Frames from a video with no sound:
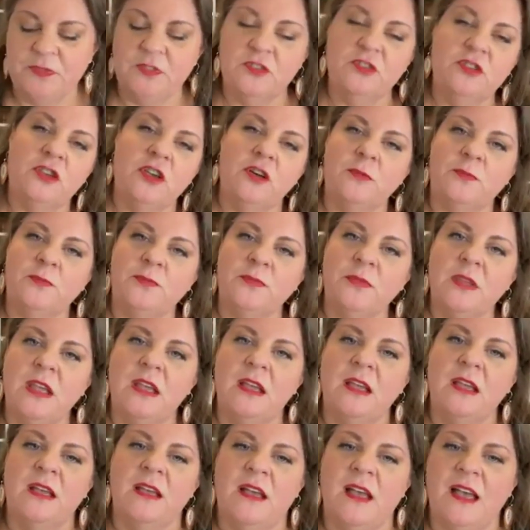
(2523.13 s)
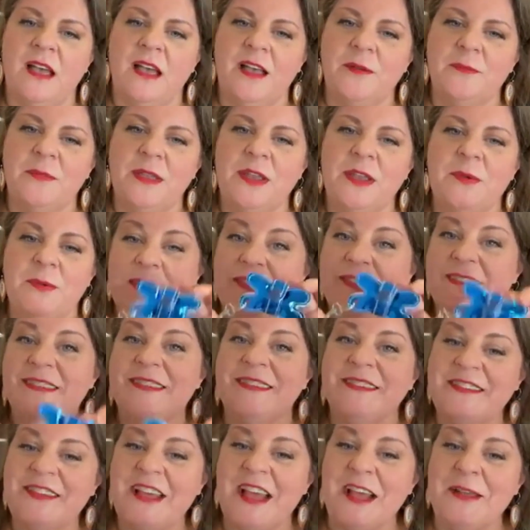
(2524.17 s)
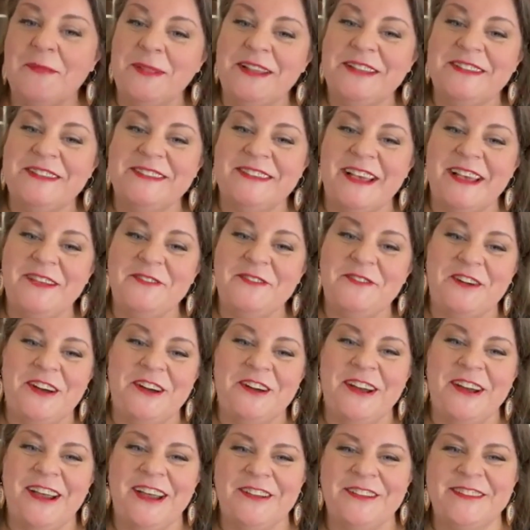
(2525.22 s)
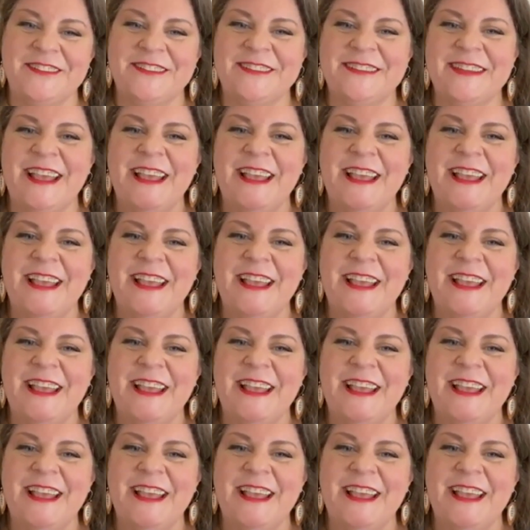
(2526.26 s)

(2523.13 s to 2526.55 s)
So anyway, this is a timely design for our house,